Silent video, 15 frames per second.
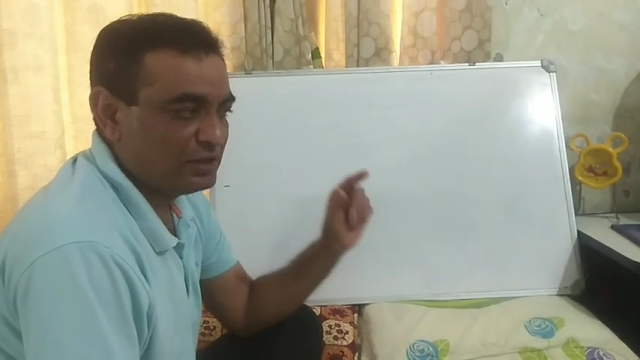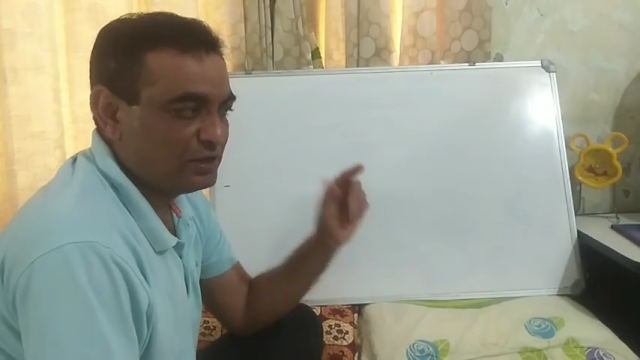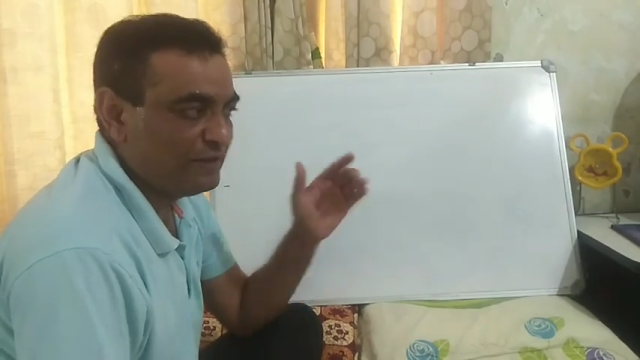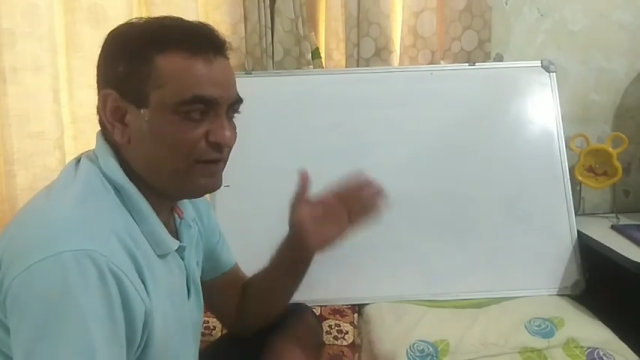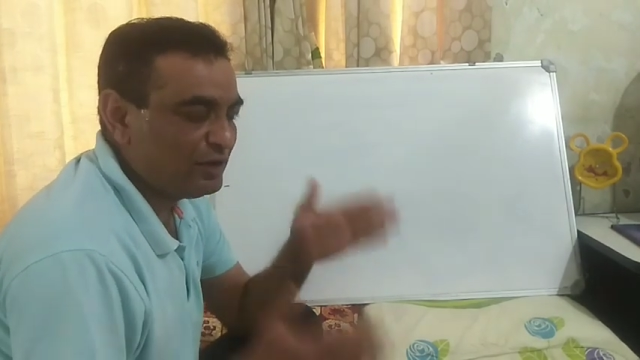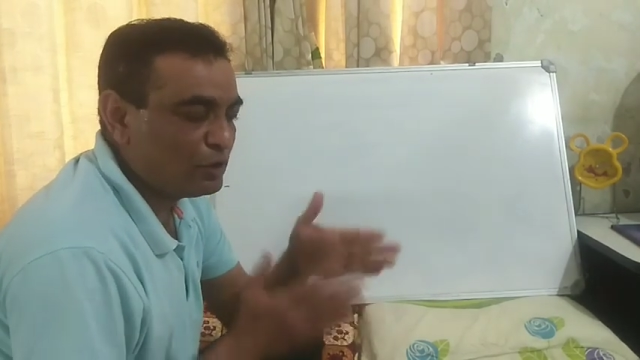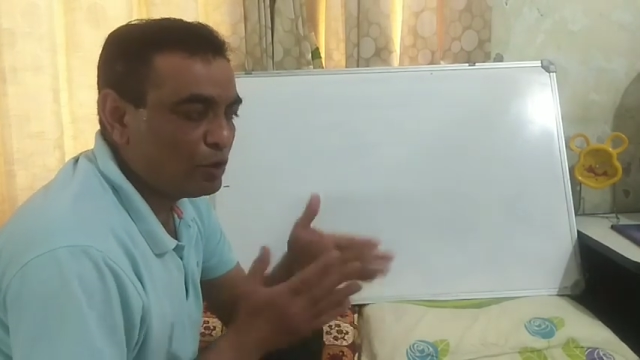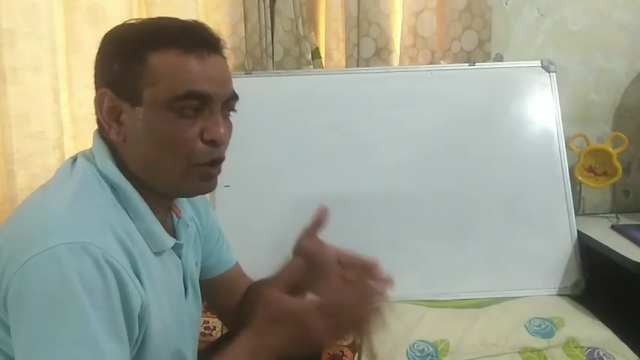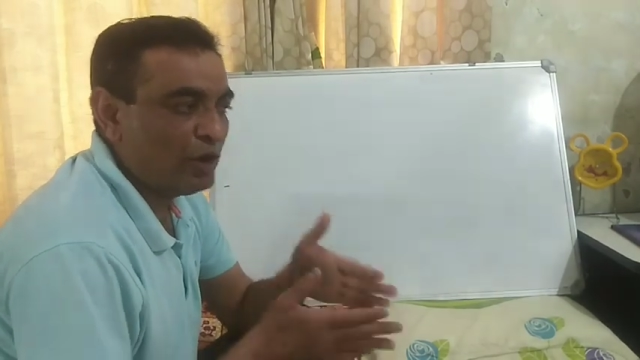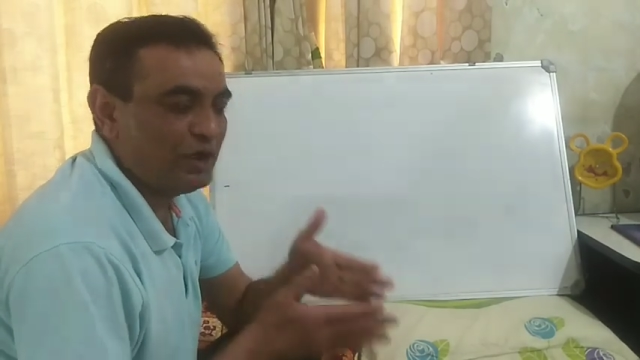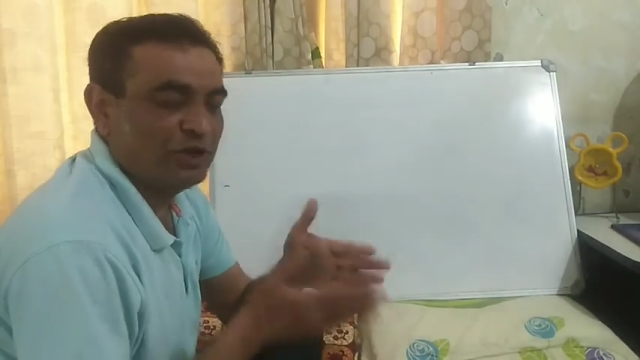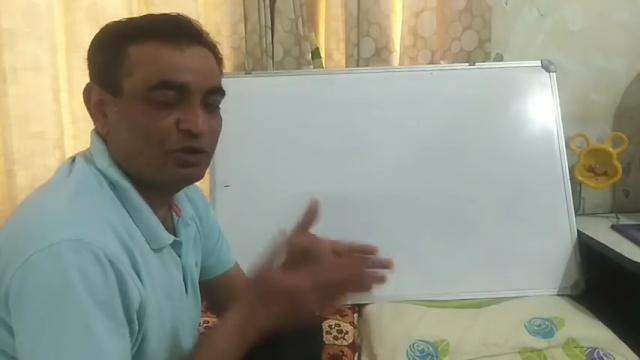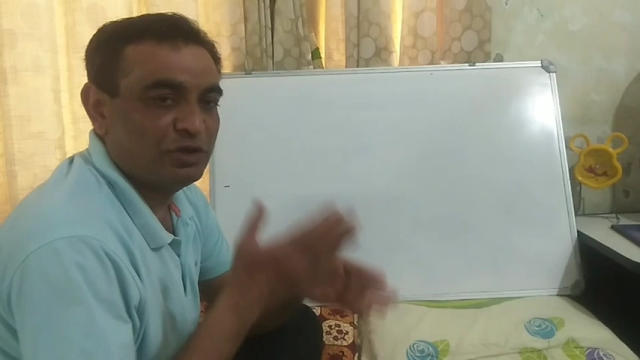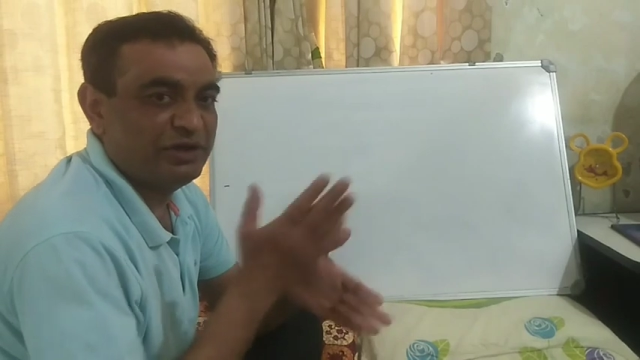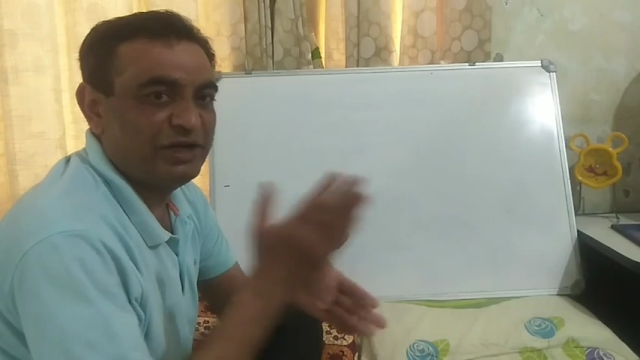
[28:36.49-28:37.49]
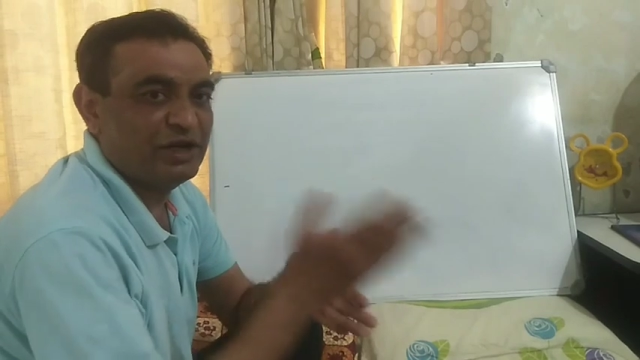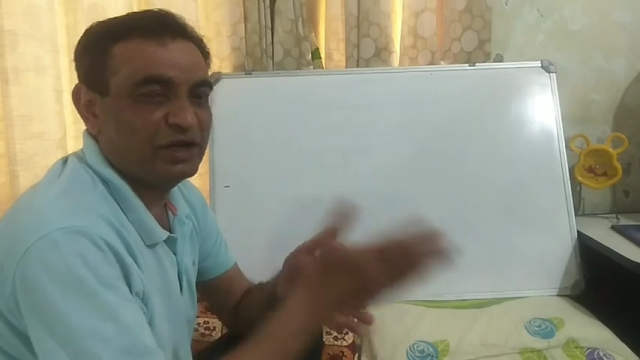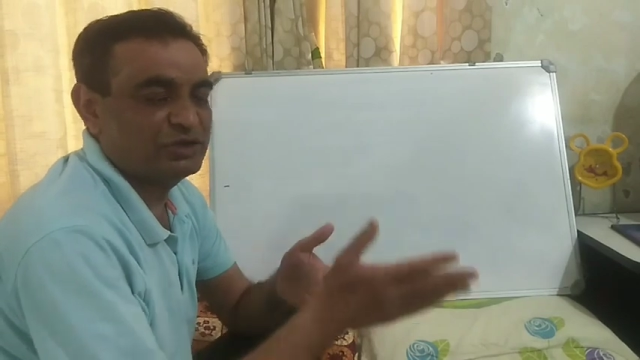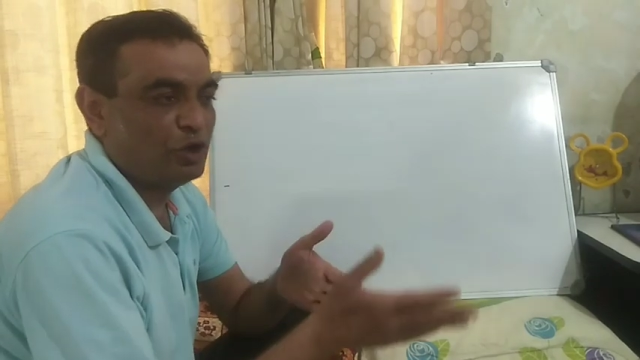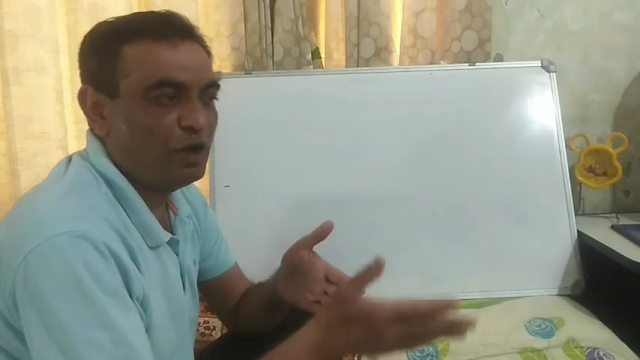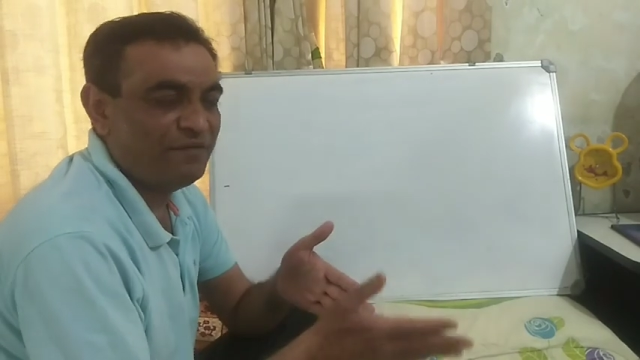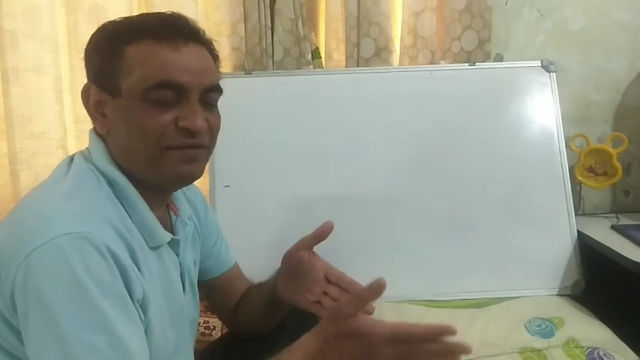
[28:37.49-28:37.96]
they will go along the
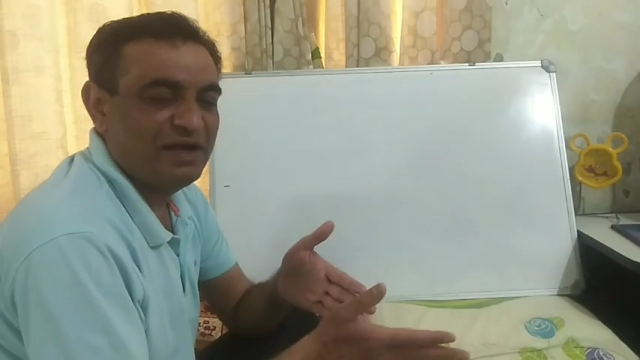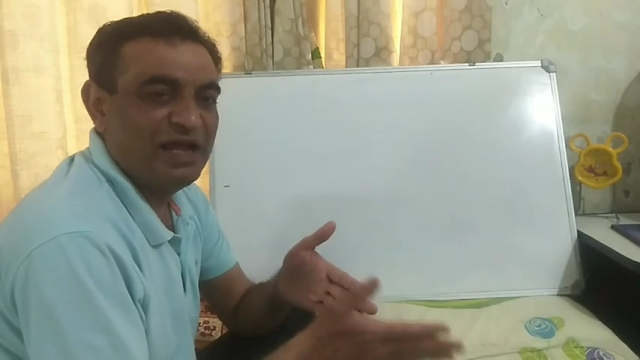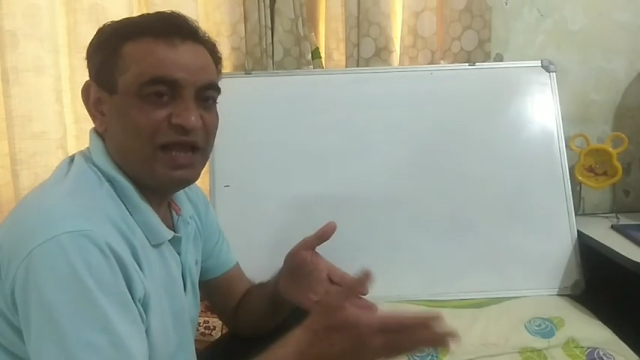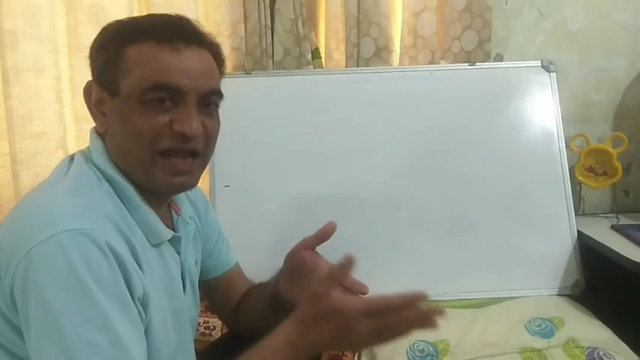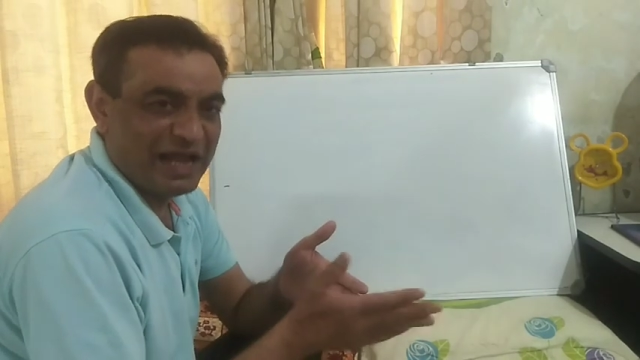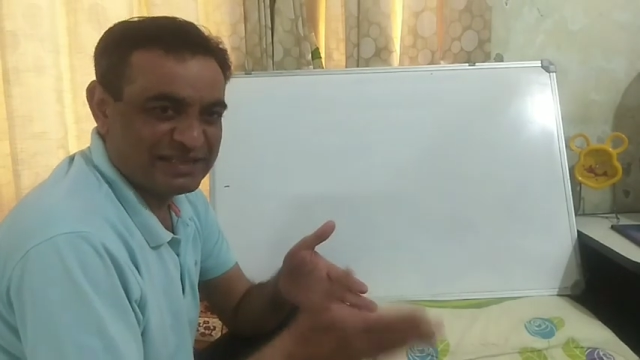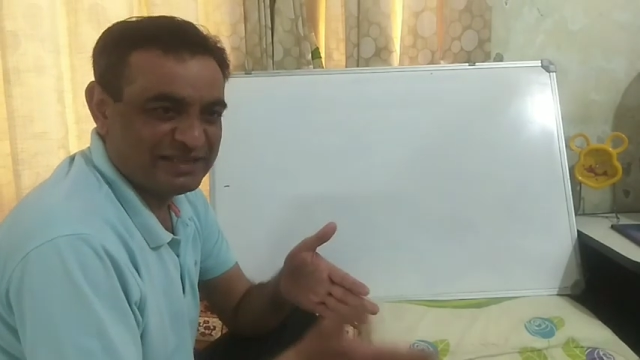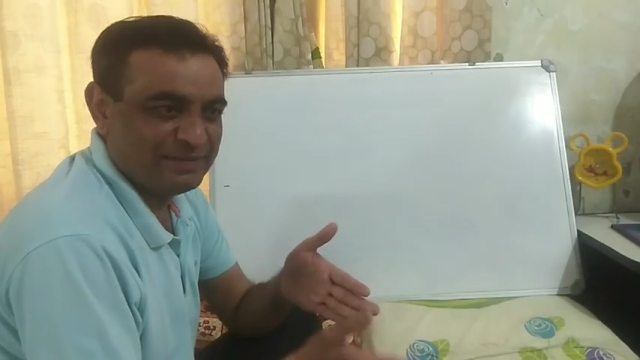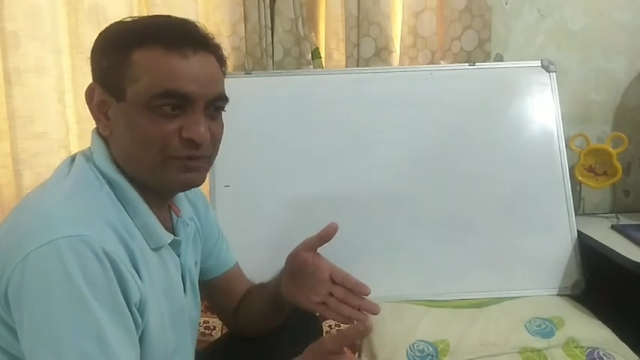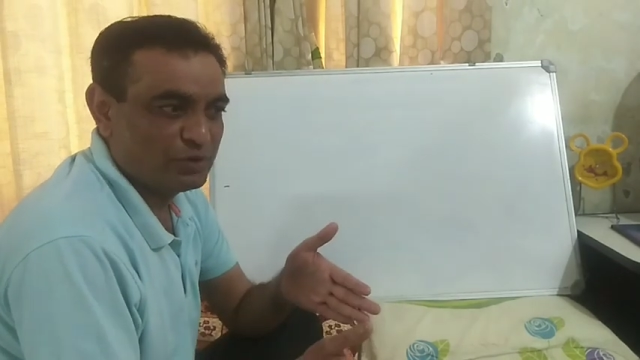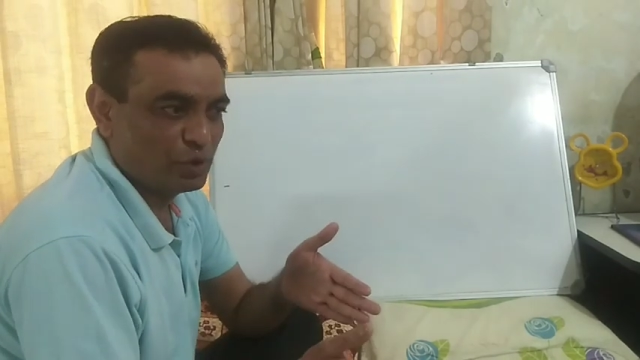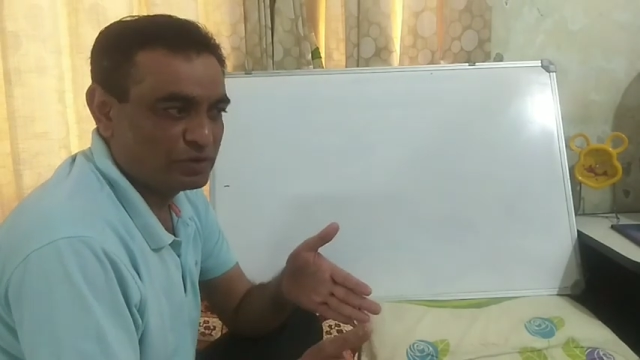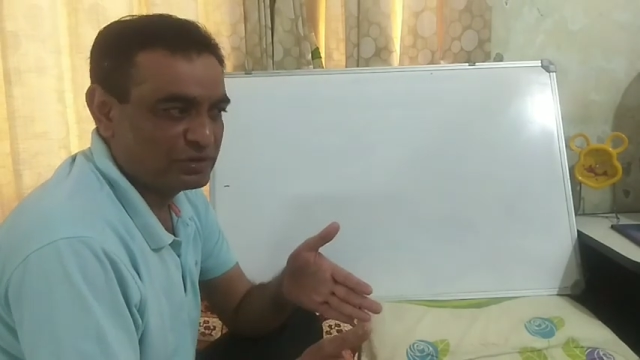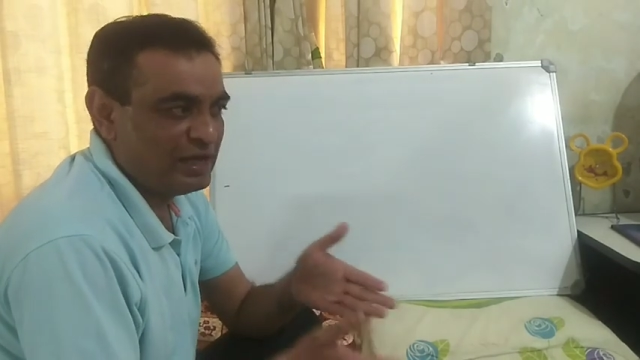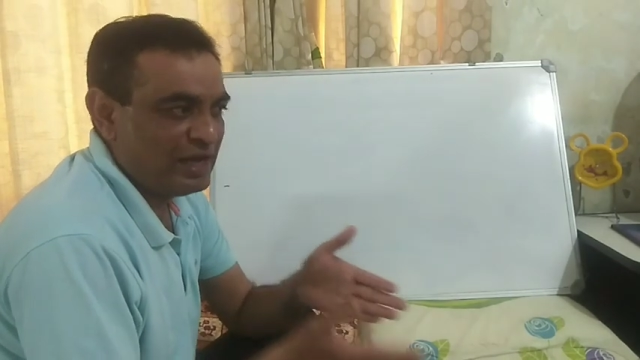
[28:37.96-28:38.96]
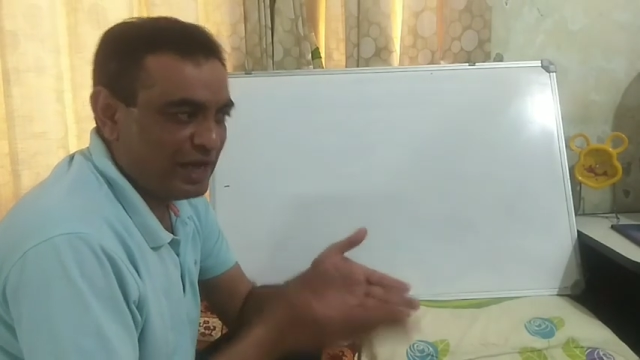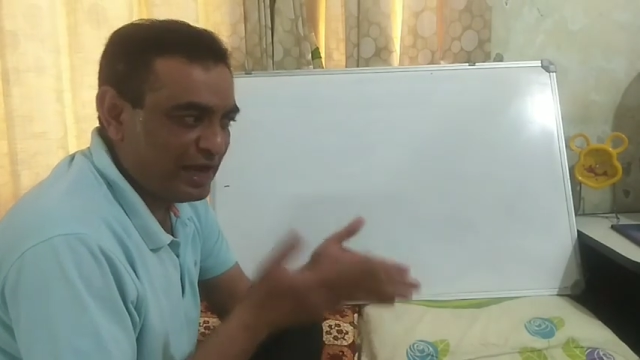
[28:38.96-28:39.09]
direction of asymptotes,